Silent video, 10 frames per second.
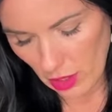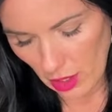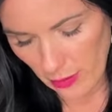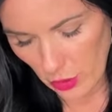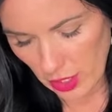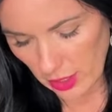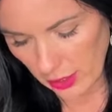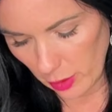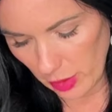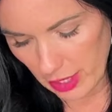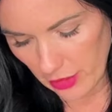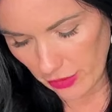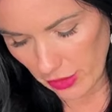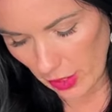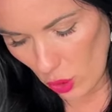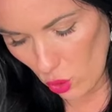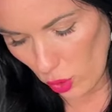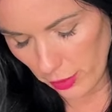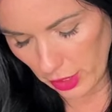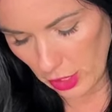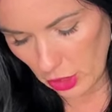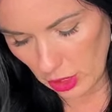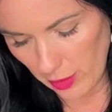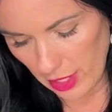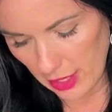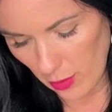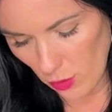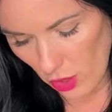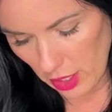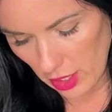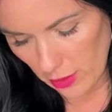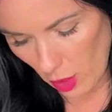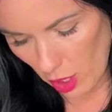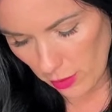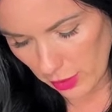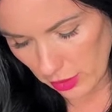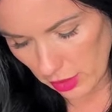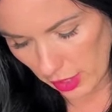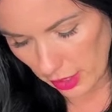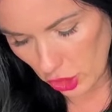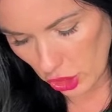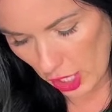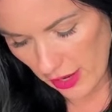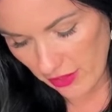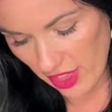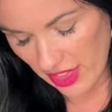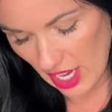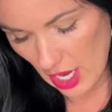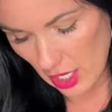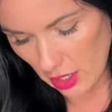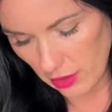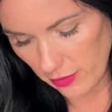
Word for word: I'm doing a little bit different than I normally do because I'm wanting them almost like shaved. Oh.